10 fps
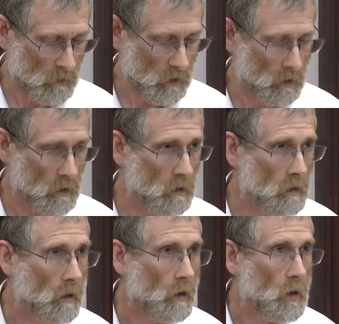this
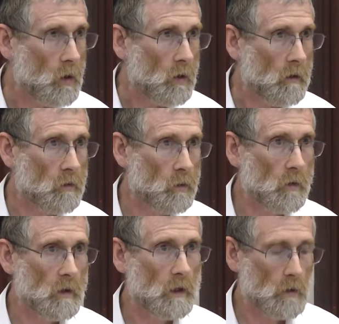is through
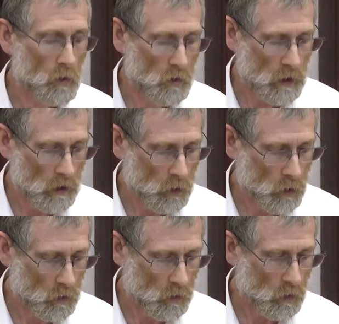the
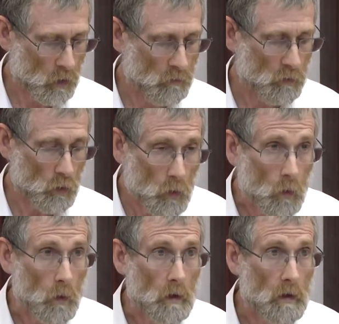introduction of
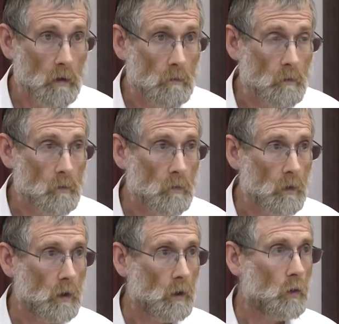rules
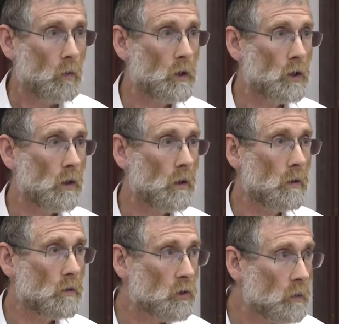which are
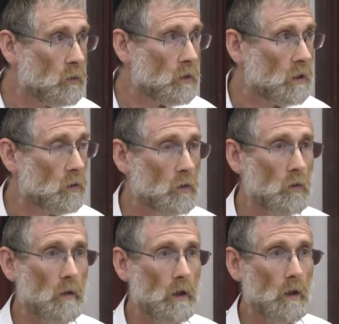attributed
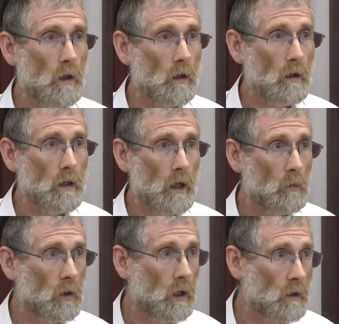to the early
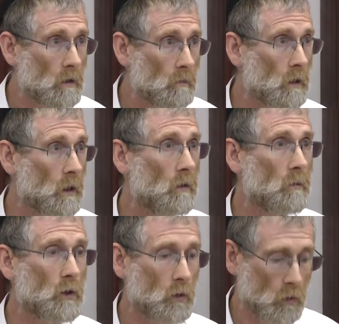Amoraim and
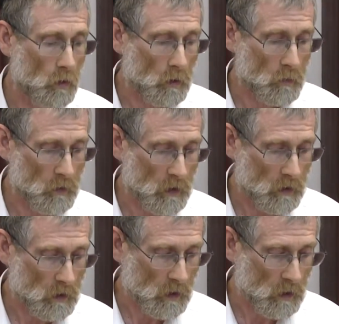which you do not
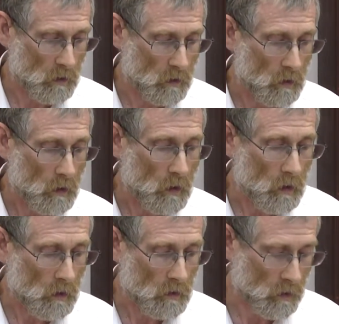find in
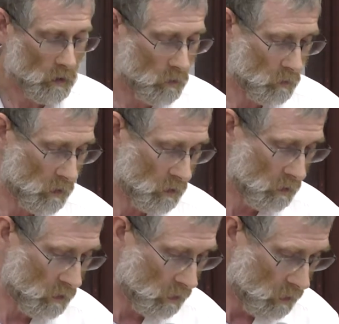earlier
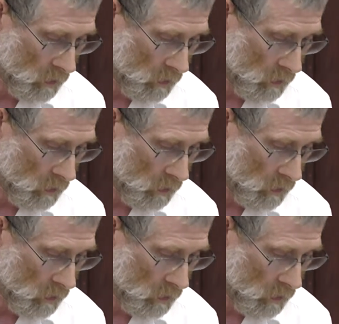sources.